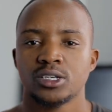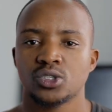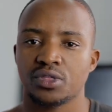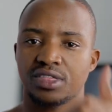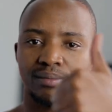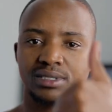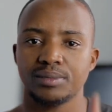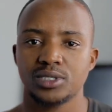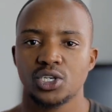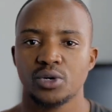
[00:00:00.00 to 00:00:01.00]
So thumbs
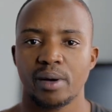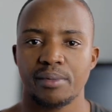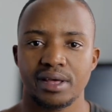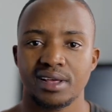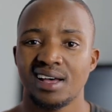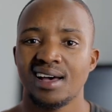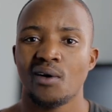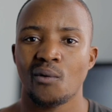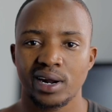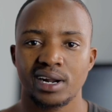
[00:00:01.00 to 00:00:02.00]
up to you, my brother.
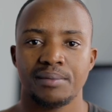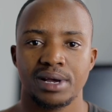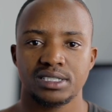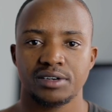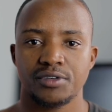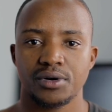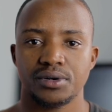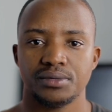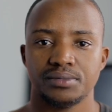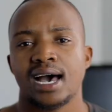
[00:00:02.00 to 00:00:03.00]
What an amazing
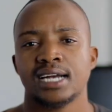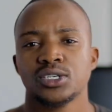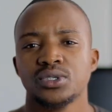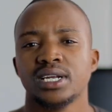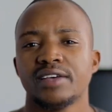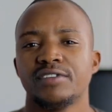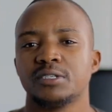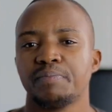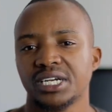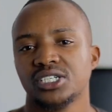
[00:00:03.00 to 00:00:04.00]
photo. I just want to give a
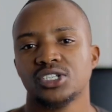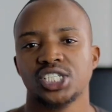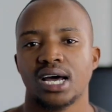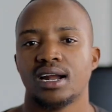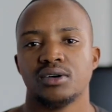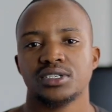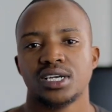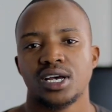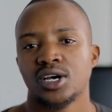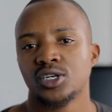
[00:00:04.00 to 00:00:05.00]
special shout out
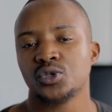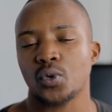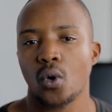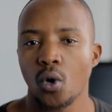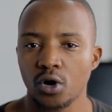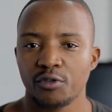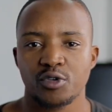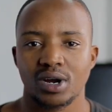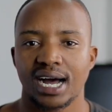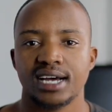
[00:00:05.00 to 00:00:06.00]
to all of
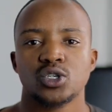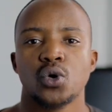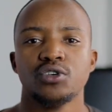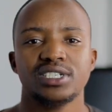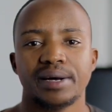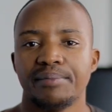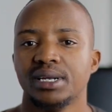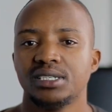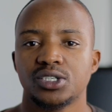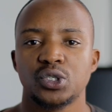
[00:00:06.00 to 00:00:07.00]
you guys who
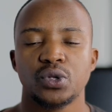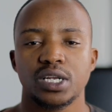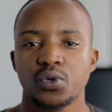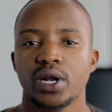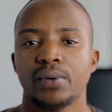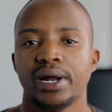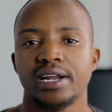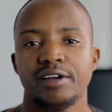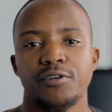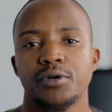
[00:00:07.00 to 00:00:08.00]
submitted to the 21
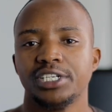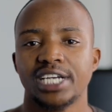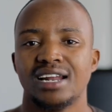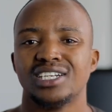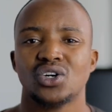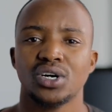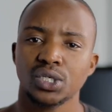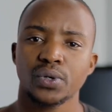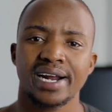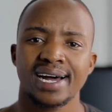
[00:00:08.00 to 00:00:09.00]
day photo challenge on
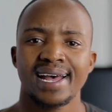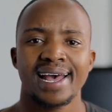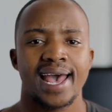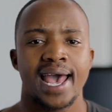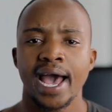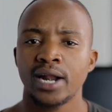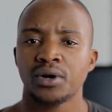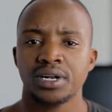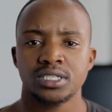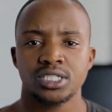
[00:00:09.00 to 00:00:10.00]
Twitter and
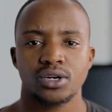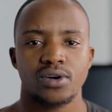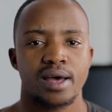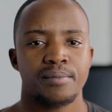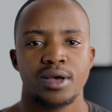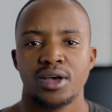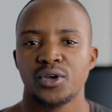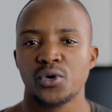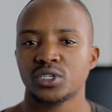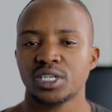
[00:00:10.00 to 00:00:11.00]
on Instagram.
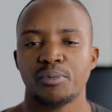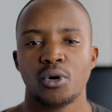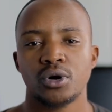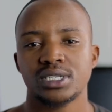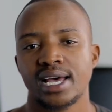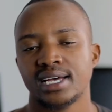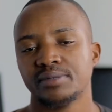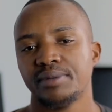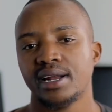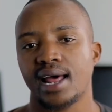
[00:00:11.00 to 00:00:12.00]
Your support has
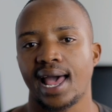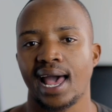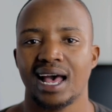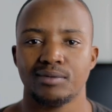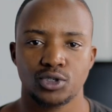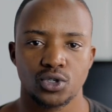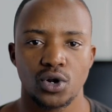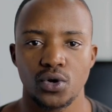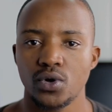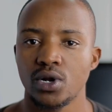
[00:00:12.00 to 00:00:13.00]
been
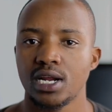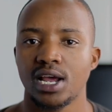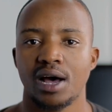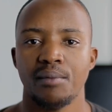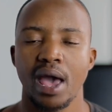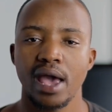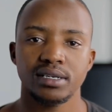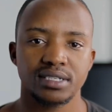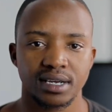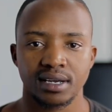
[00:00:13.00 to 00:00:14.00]
absolutely
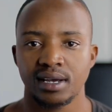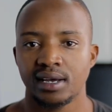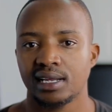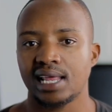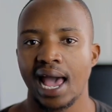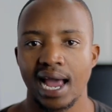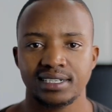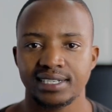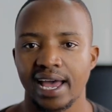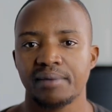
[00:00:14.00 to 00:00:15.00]
amazing. The
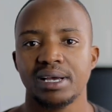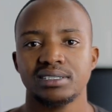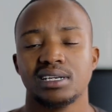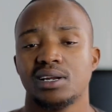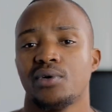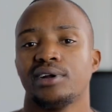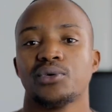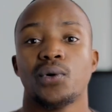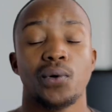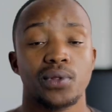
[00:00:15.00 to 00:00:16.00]
hashtag basically went
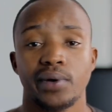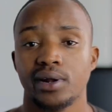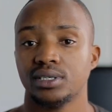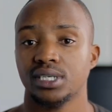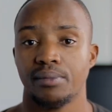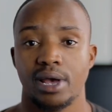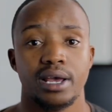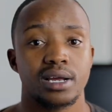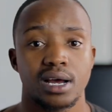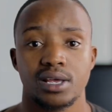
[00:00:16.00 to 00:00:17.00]
all the way to
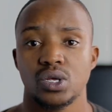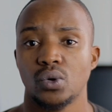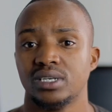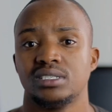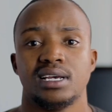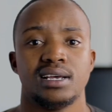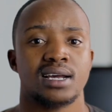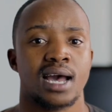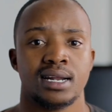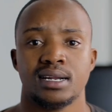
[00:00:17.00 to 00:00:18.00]
Jamaica, USA,
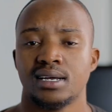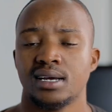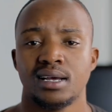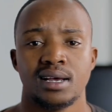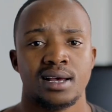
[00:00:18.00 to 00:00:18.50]
Canada.